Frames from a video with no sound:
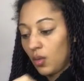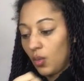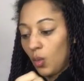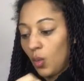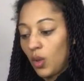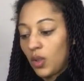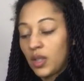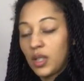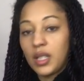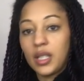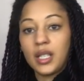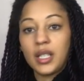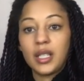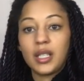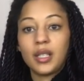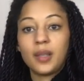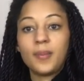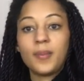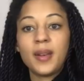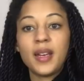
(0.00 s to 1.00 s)
wanted
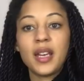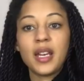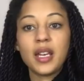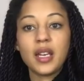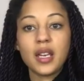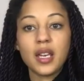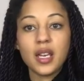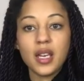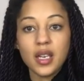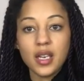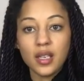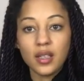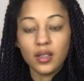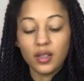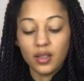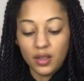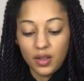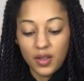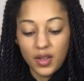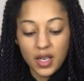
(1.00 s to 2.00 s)
it to be
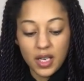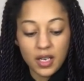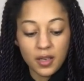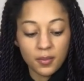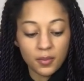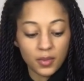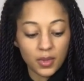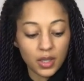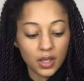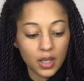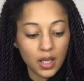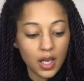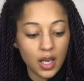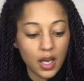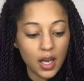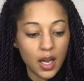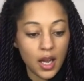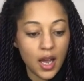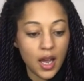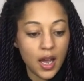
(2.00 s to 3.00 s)
Easter themed
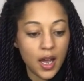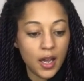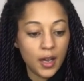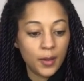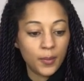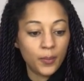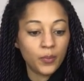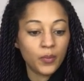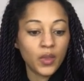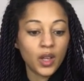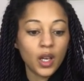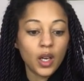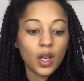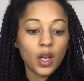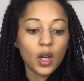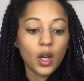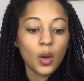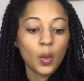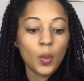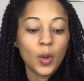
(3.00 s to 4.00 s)
um,
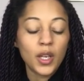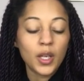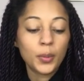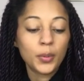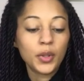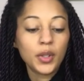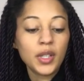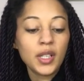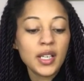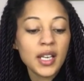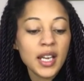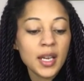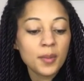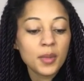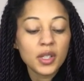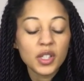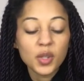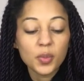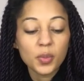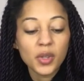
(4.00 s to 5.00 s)
and when I put name
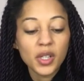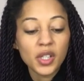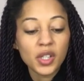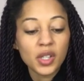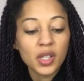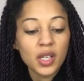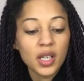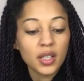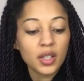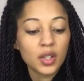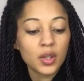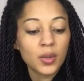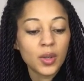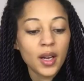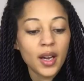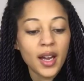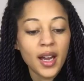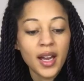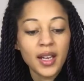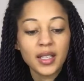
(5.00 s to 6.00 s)
inspiration next to it
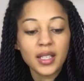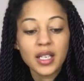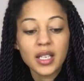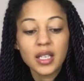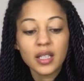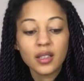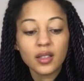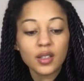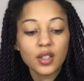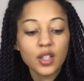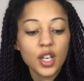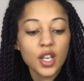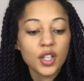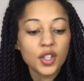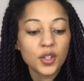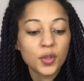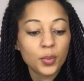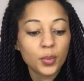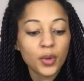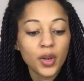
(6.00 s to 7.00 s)
I had Easter,
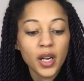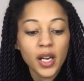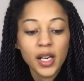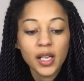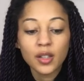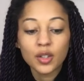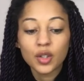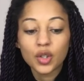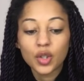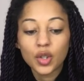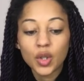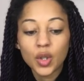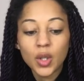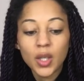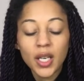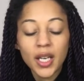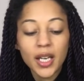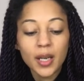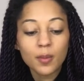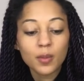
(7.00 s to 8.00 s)
spring,
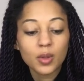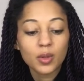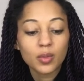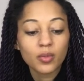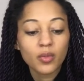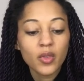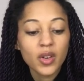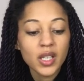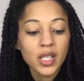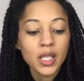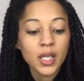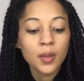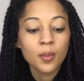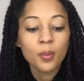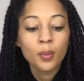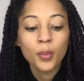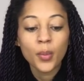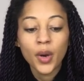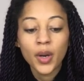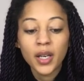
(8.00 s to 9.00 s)
tulips,
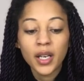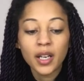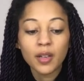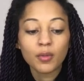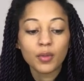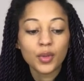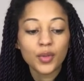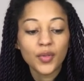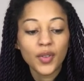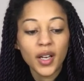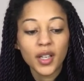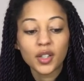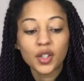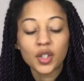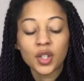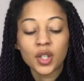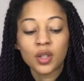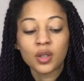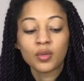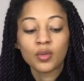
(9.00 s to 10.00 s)
risen, bonnet,
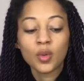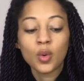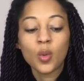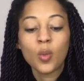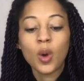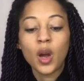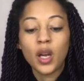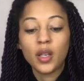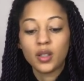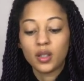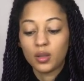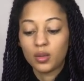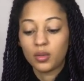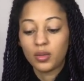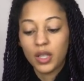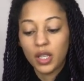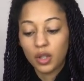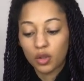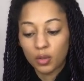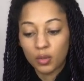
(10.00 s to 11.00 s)
reflection are all words that were
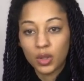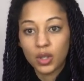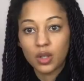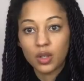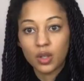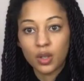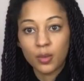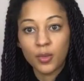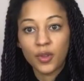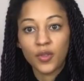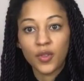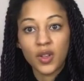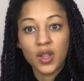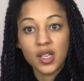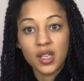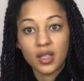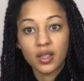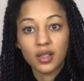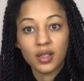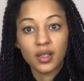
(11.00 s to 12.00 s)
really coming to me for
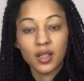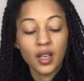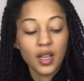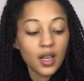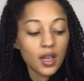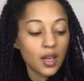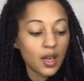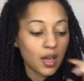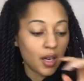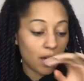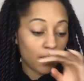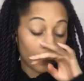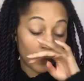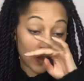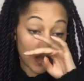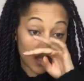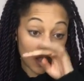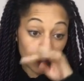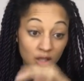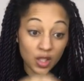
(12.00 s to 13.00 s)
this for
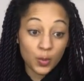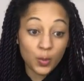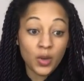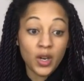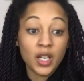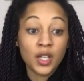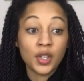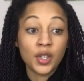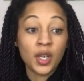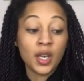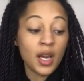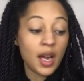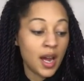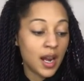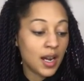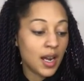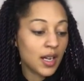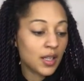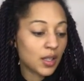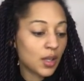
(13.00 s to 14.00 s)
the inspiration
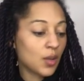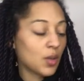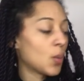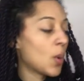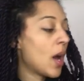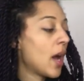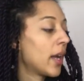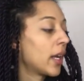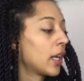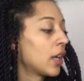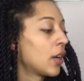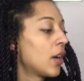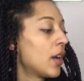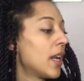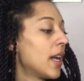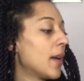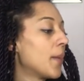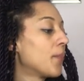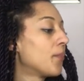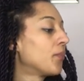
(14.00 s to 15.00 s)
and as I was working on
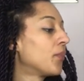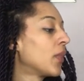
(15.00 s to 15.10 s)
it.